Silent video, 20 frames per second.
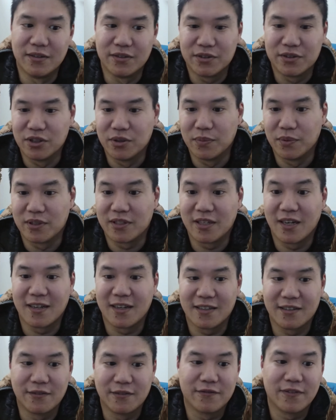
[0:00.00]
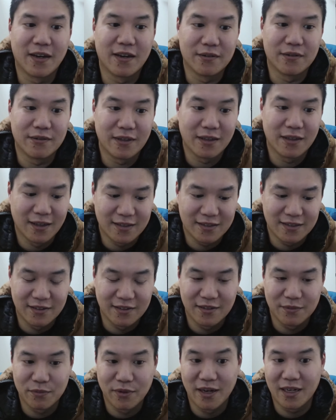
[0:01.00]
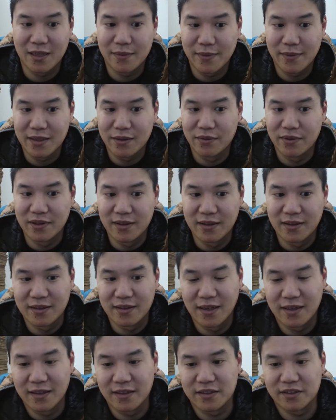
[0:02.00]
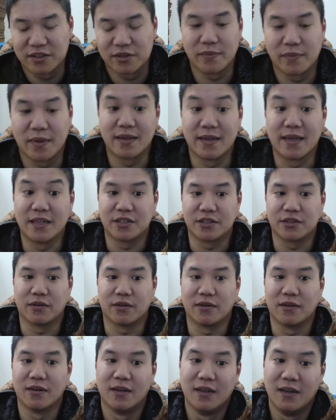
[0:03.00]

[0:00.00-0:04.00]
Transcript: super talkative founder that likes to brag about everything. I think just my nature.